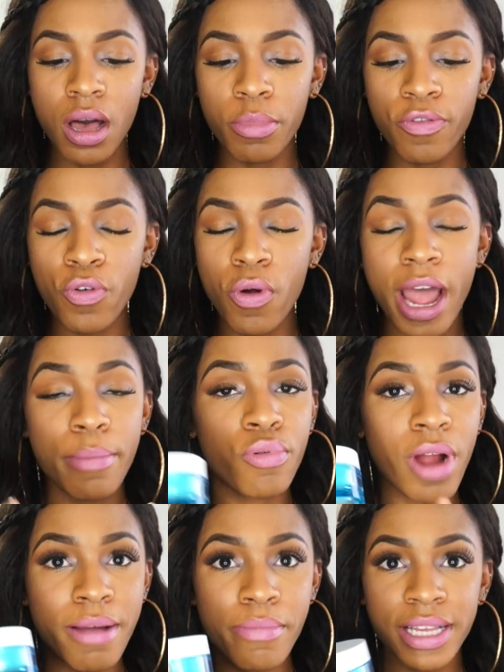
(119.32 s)
Um, before I
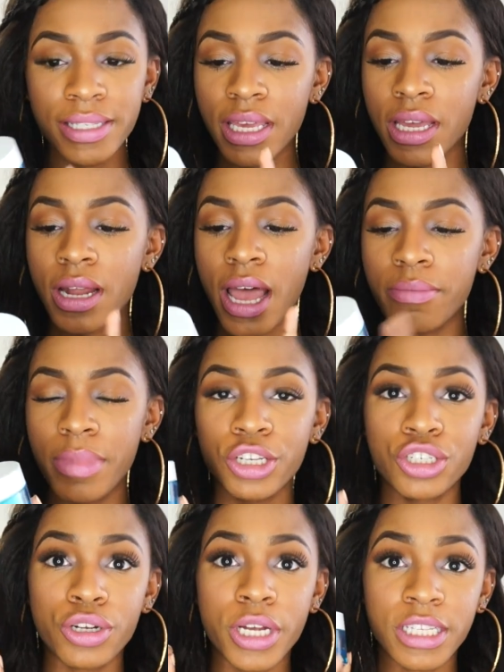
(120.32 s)
prime my skin, I make
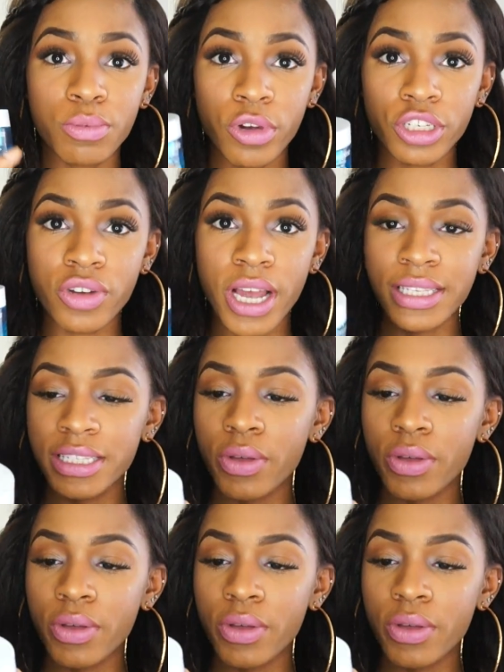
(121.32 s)
sure it's moisturized.